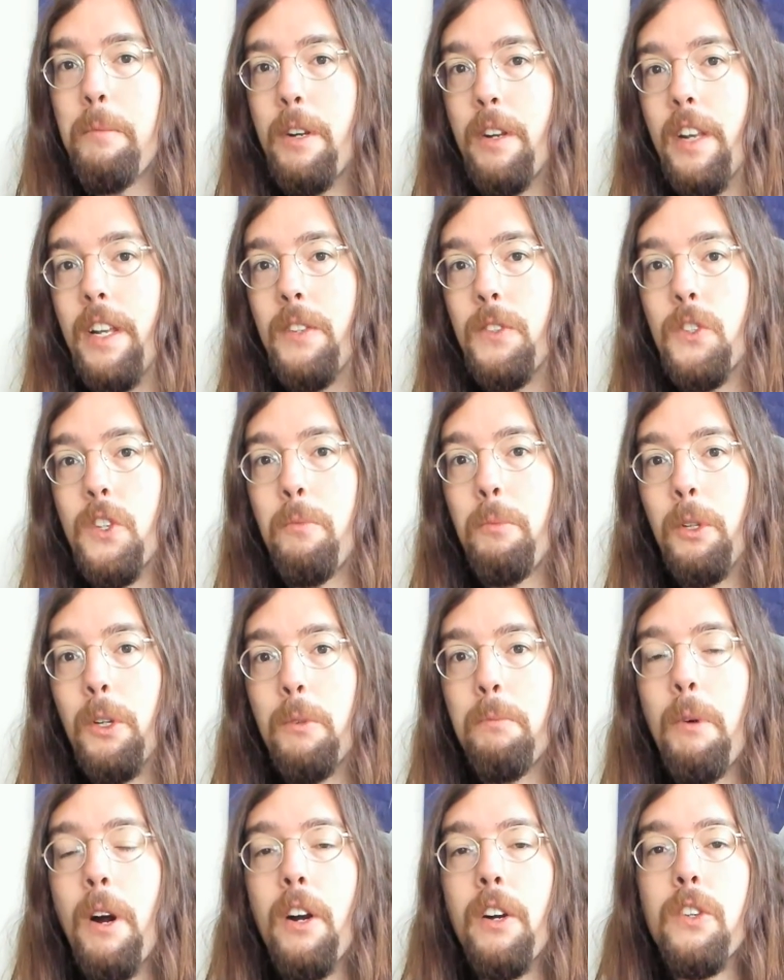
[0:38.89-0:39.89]
and similar
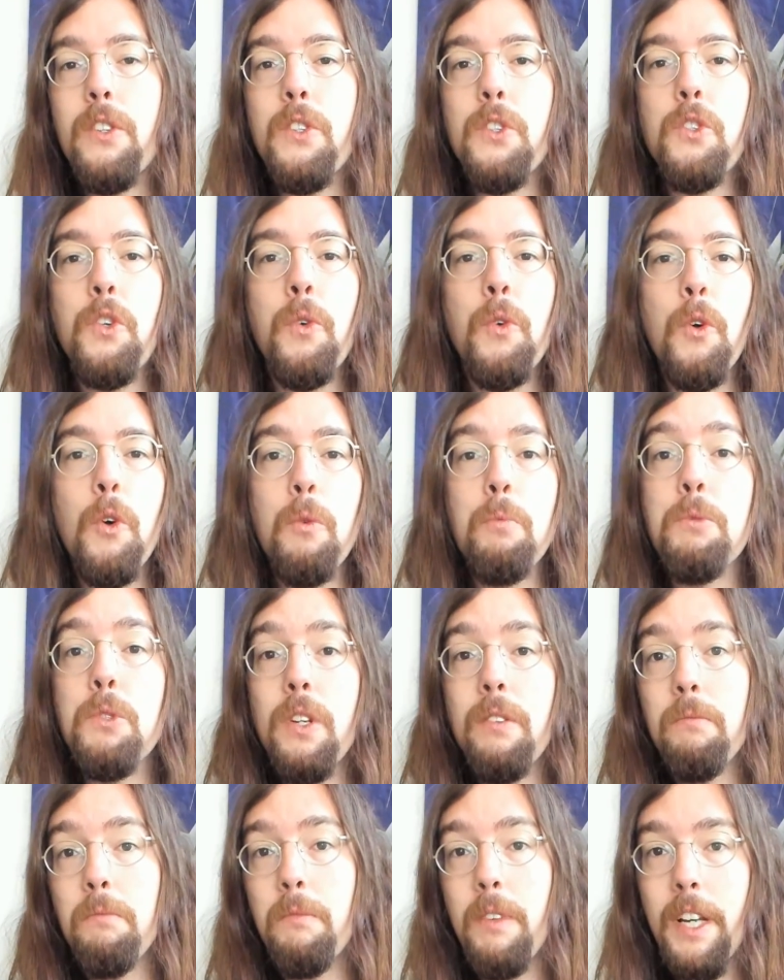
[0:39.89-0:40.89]
Marxist groups
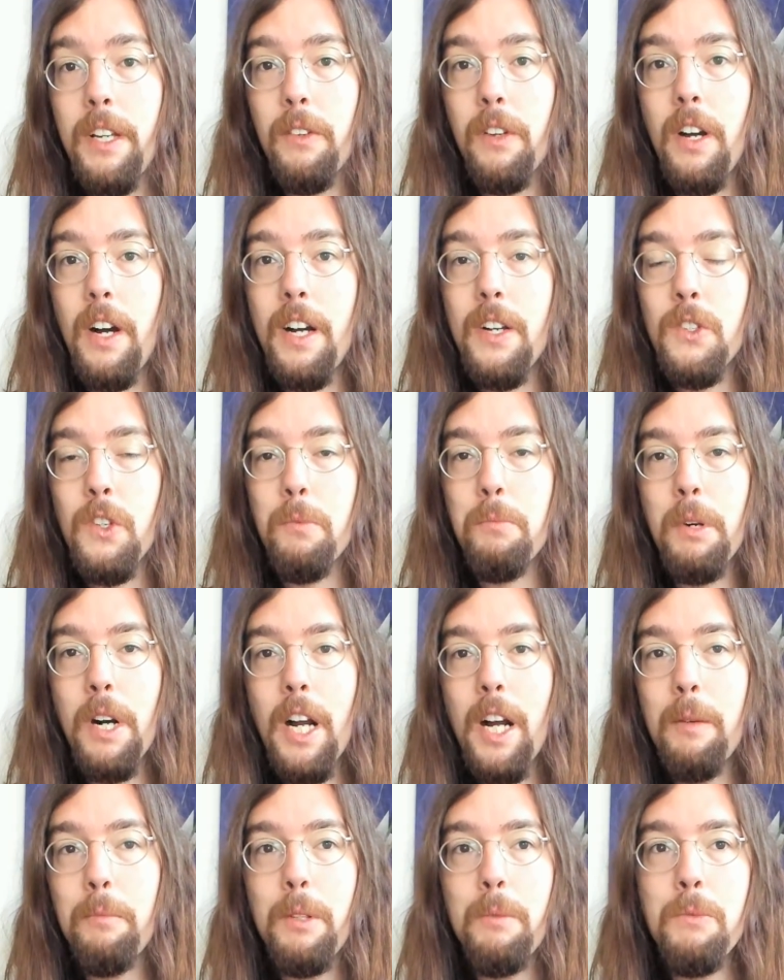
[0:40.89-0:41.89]
and causing
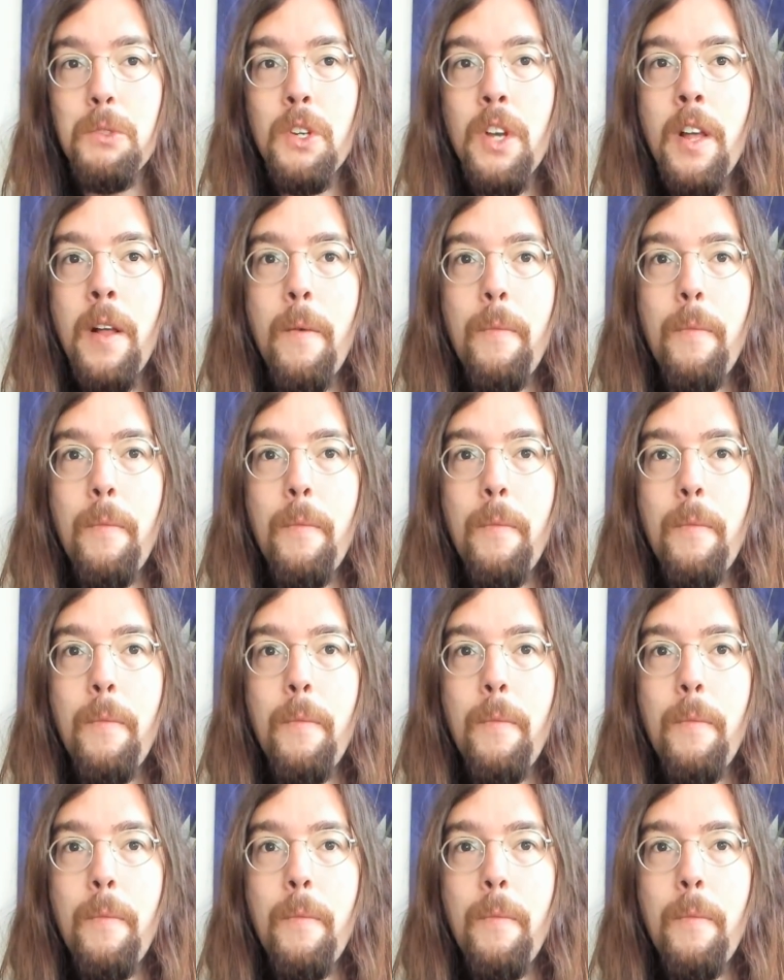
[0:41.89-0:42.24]
problems.